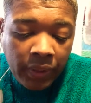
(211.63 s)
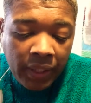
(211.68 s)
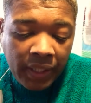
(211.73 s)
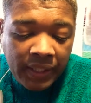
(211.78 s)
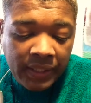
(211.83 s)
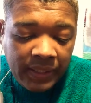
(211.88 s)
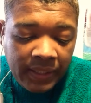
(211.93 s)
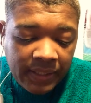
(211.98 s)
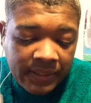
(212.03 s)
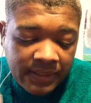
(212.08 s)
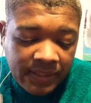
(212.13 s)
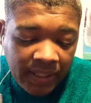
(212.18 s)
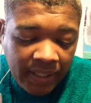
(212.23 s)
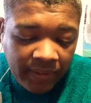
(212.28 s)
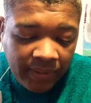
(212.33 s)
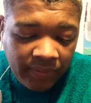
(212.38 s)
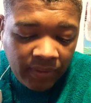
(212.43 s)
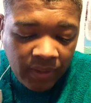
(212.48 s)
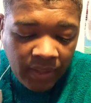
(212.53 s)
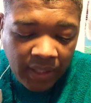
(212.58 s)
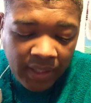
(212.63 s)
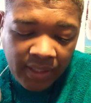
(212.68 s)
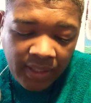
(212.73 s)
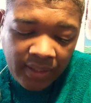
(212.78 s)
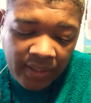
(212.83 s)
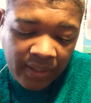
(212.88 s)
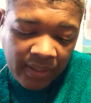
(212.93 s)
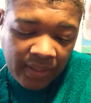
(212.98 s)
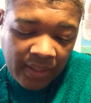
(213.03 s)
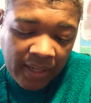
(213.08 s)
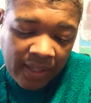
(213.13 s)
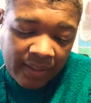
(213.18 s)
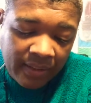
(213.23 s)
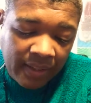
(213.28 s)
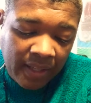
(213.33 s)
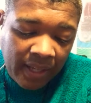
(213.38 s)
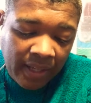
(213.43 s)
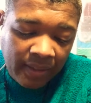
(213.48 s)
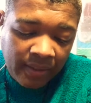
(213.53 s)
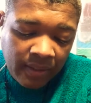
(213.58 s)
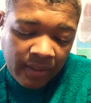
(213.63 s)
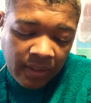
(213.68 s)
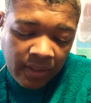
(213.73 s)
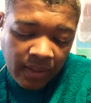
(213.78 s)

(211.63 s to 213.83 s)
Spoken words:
any next level, anything like that,